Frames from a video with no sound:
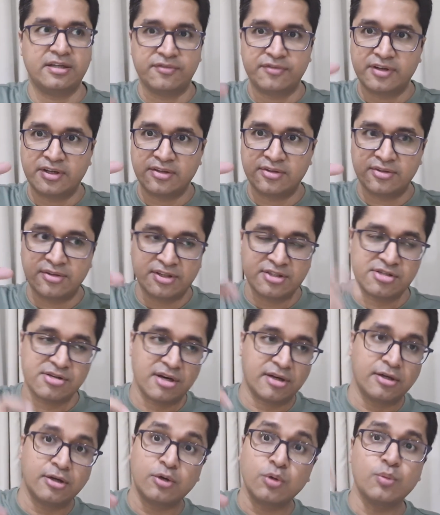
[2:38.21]
If it is
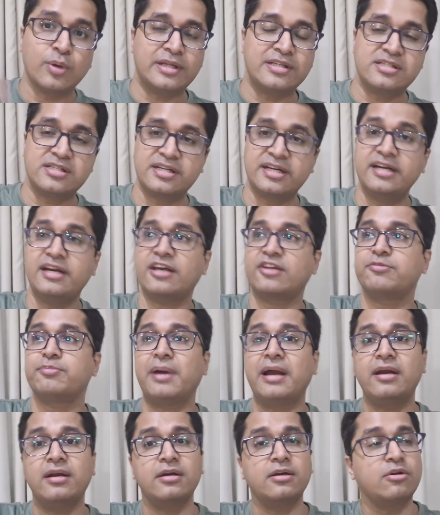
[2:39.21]
restricted to one state,
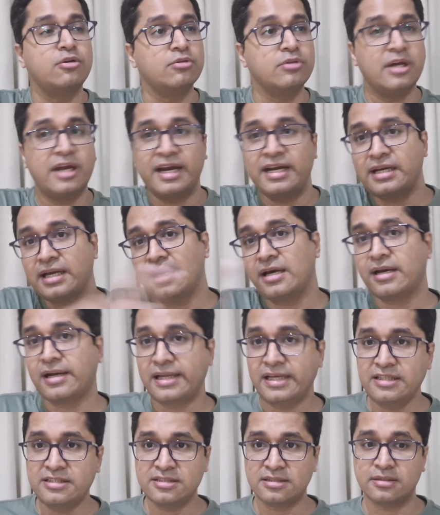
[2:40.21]
expand it to the entire
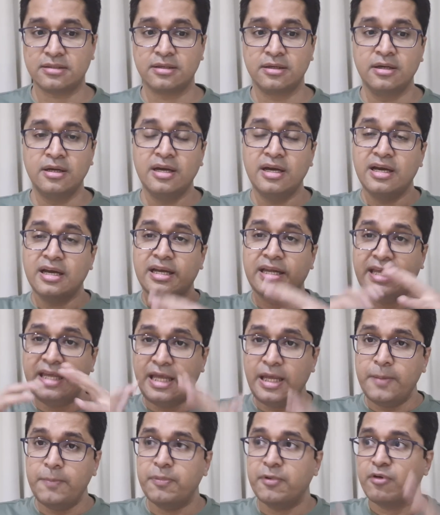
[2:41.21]
region.
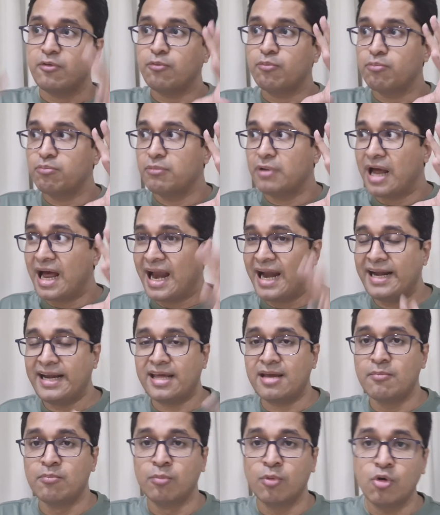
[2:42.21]
Keep
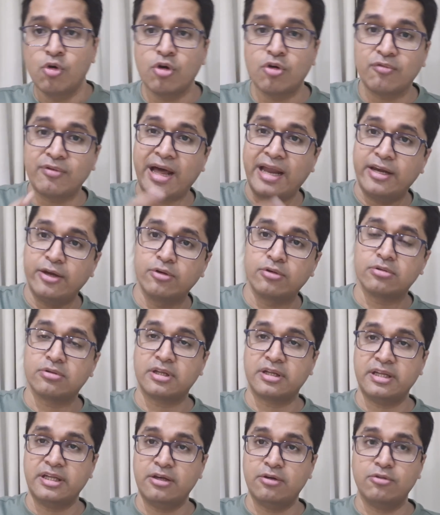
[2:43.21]
adding more value to
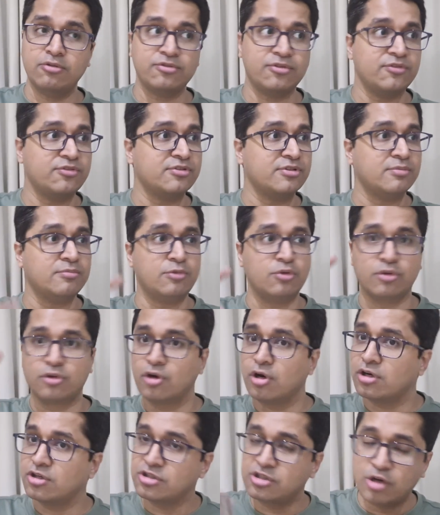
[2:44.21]
the ecosystem. Do
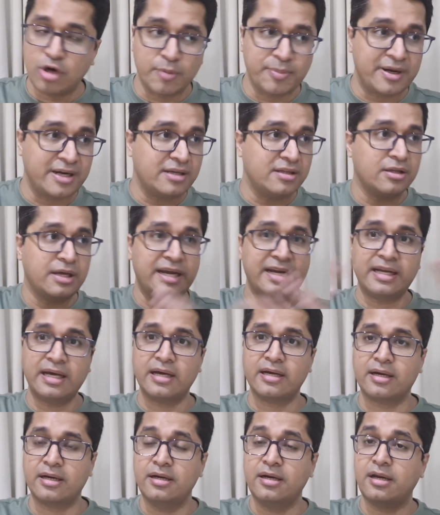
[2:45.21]
not stop at the
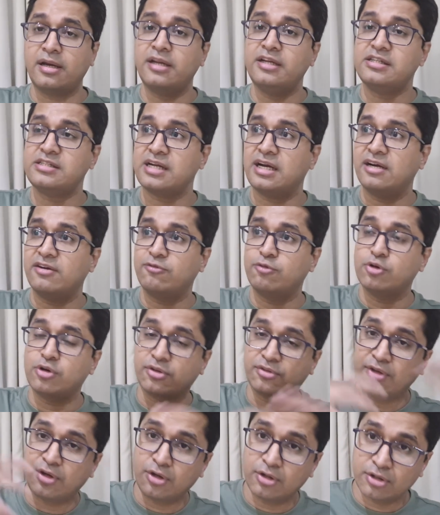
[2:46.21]
entire country. Start
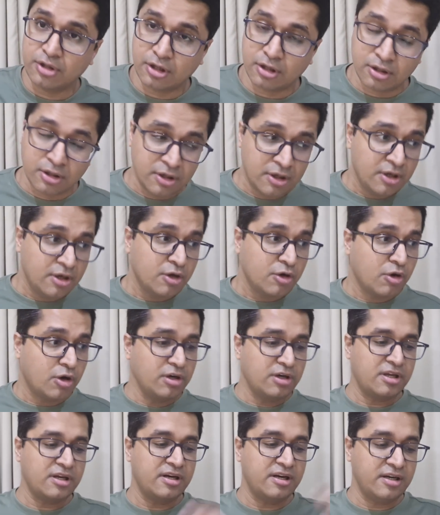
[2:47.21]
focusing on the
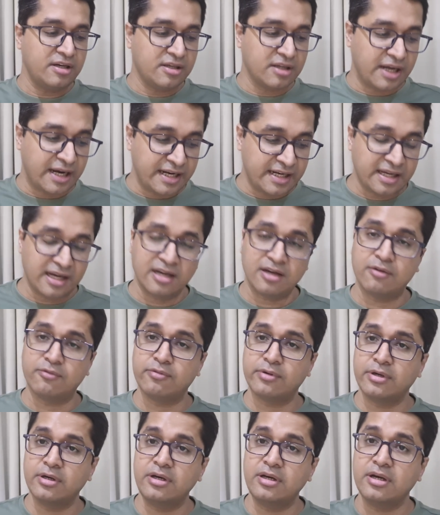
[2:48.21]
continent, the entire
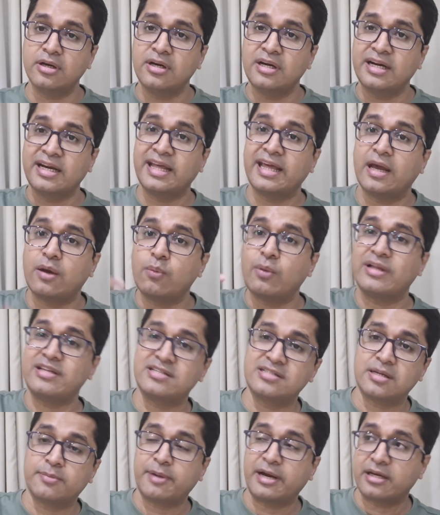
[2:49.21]
world. Take one
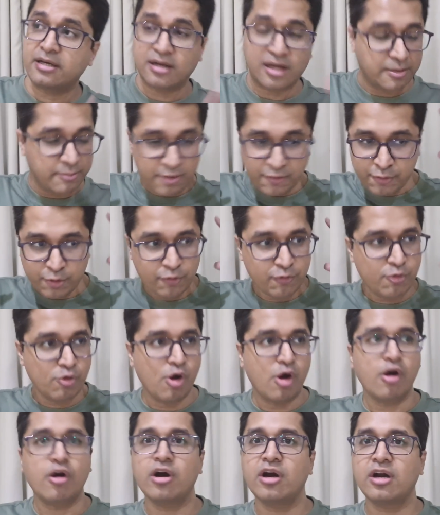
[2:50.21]
step at a time. If you've
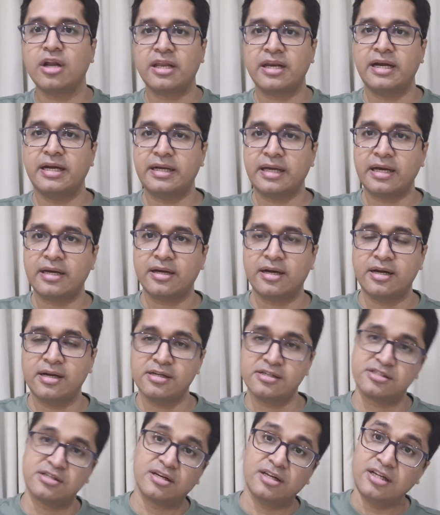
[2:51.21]
conquered an entire
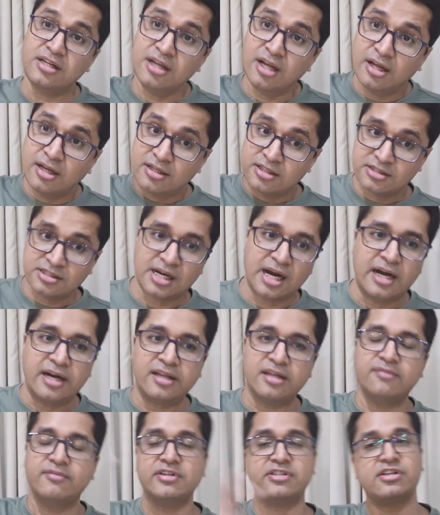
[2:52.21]
industry,
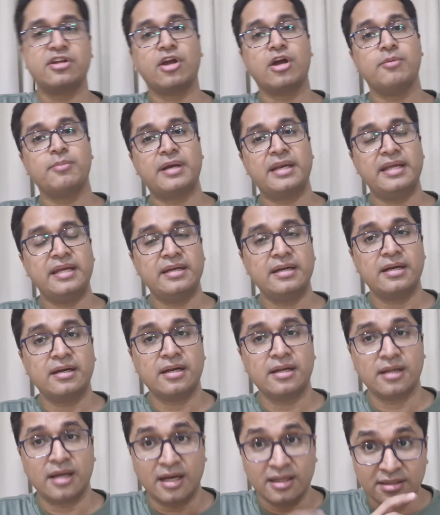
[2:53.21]
start investing your money in
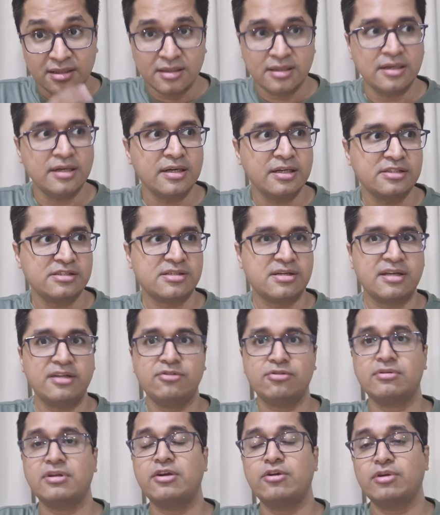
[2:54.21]
another industry
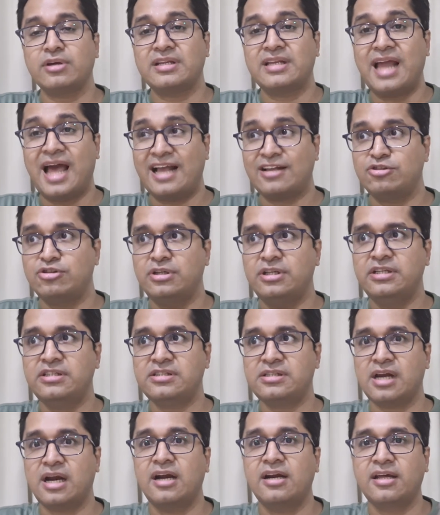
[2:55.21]
so that you can actually
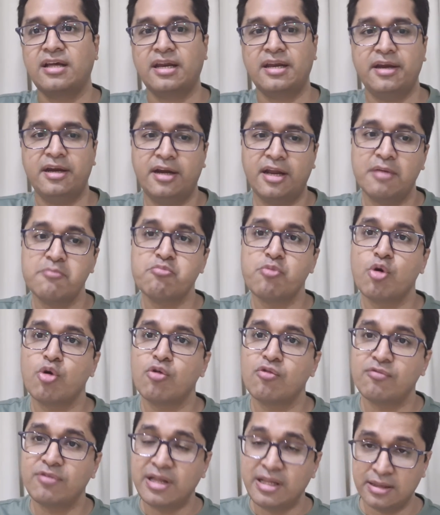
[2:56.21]
start creating
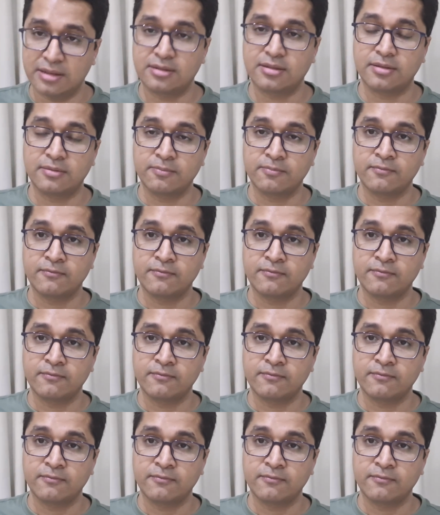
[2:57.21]
more wealth.